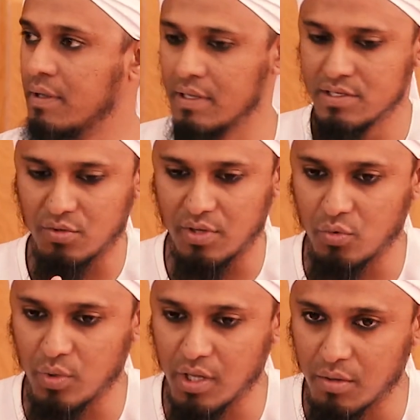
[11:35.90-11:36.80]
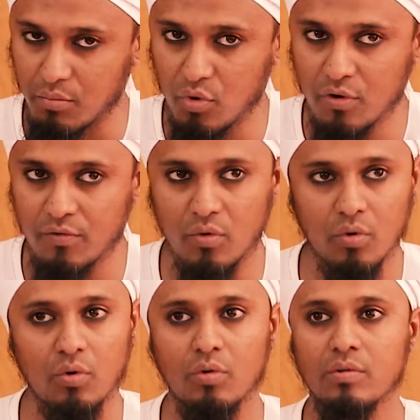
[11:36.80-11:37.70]
so that we remove
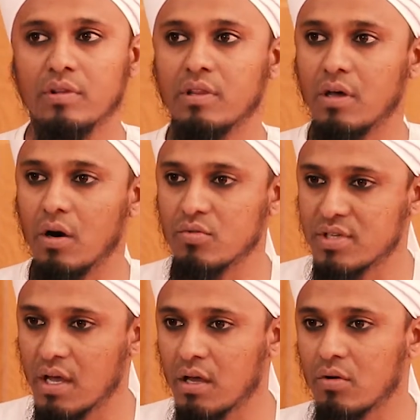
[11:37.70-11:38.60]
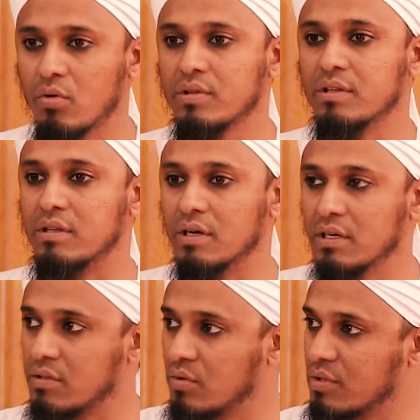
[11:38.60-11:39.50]
all the awsakh, all the
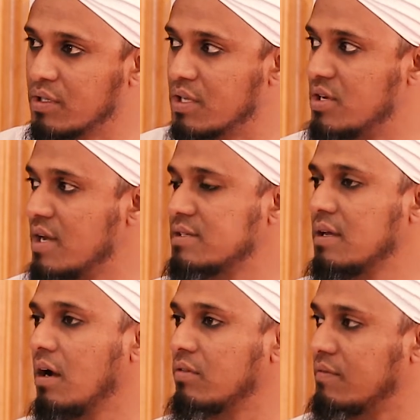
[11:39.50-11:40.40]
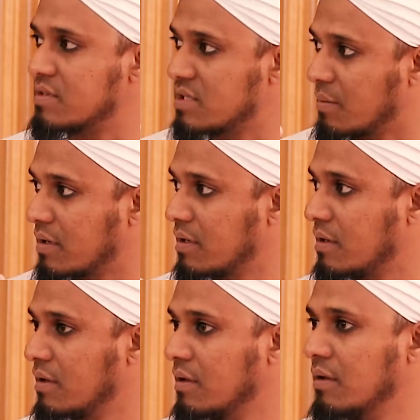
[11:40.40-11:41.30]
dirt and all the najasa out of the stomach.
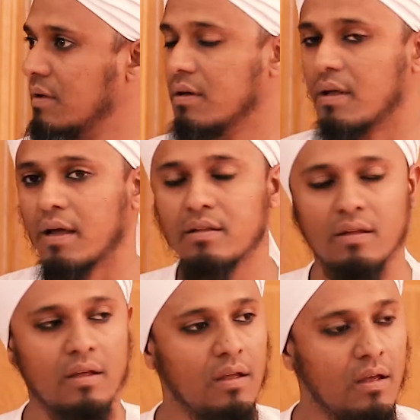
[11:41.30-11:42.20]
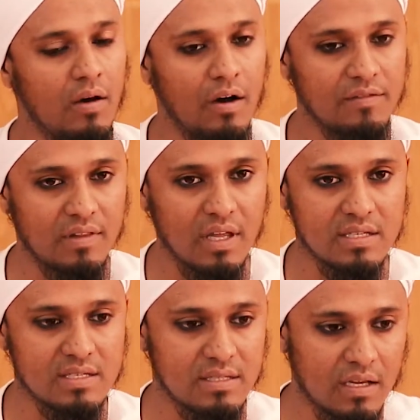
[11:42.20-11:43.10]
Right? After that
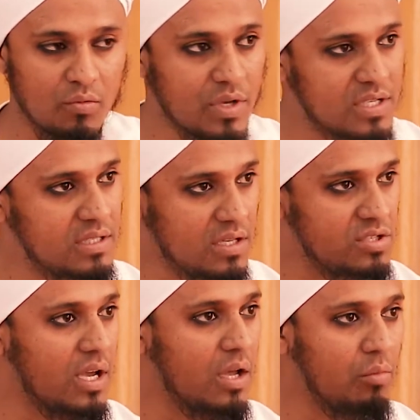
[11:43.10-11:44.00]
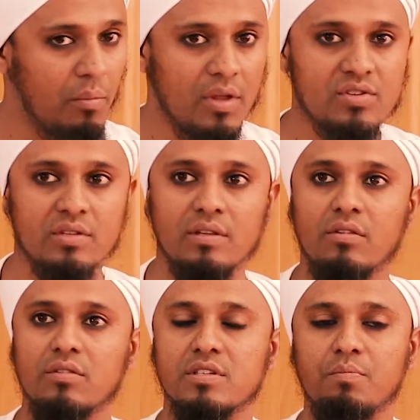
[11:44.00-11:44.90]
is done, we stinja, and we mentioned that
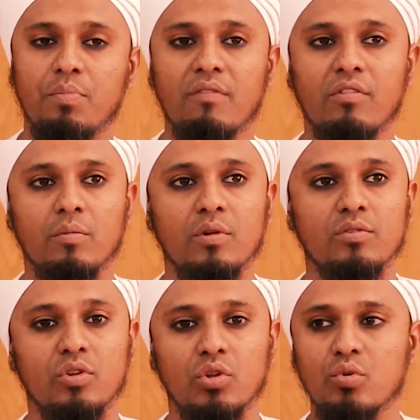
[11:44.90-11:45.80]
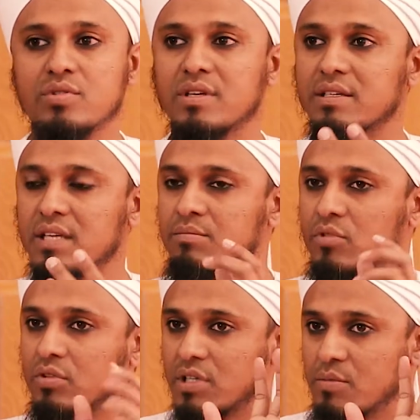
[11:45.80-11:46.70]
it's preferable to use some
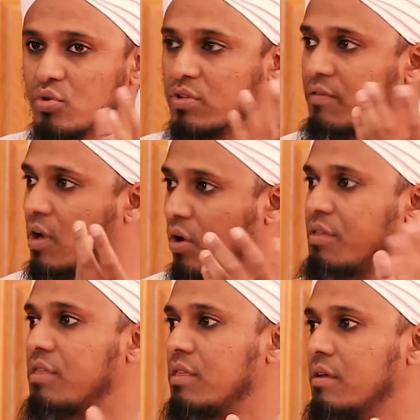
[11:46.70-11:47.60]
sort of a cloth,